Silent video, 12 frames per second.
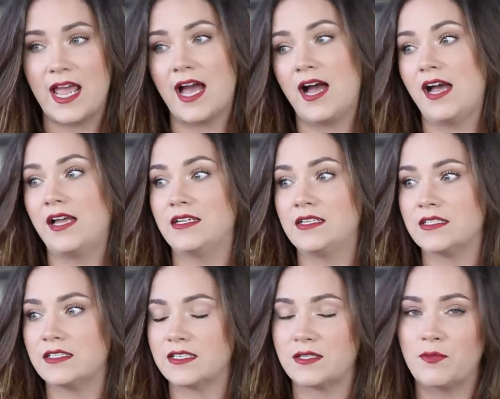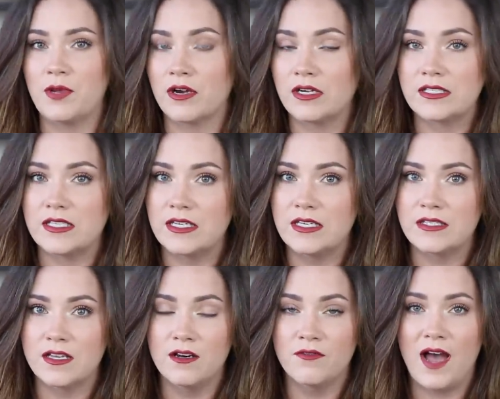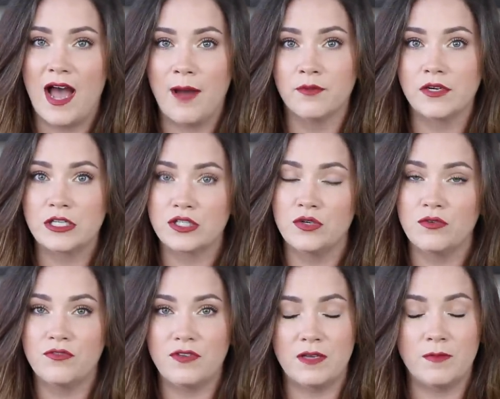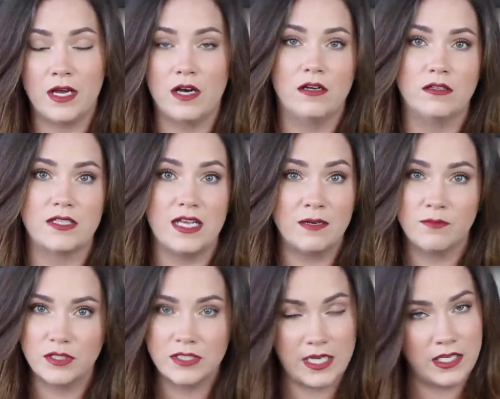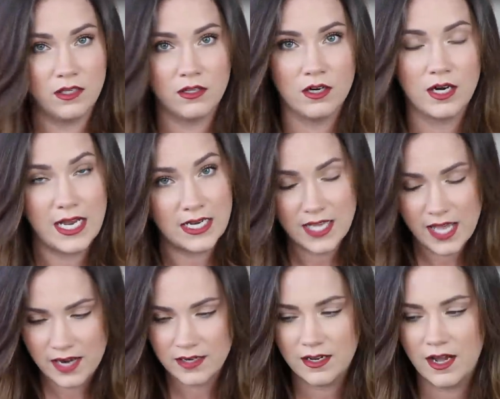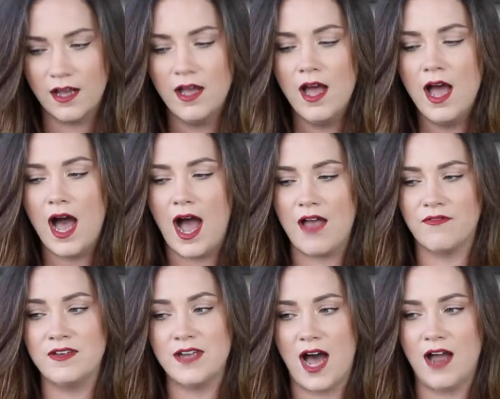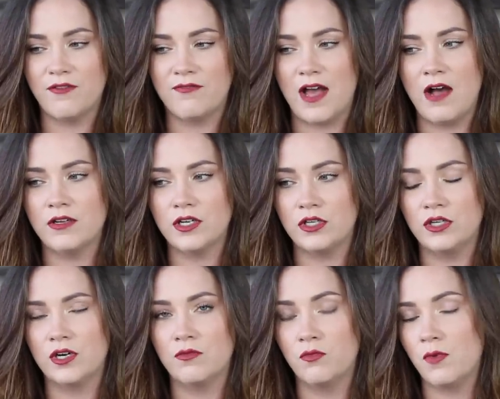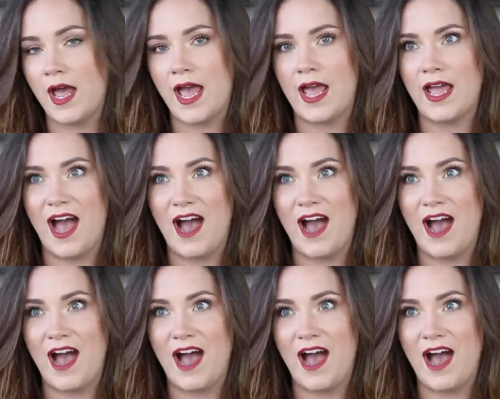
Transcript: and disappearances of Aboriginal females in particular in Canada, I've not found a good way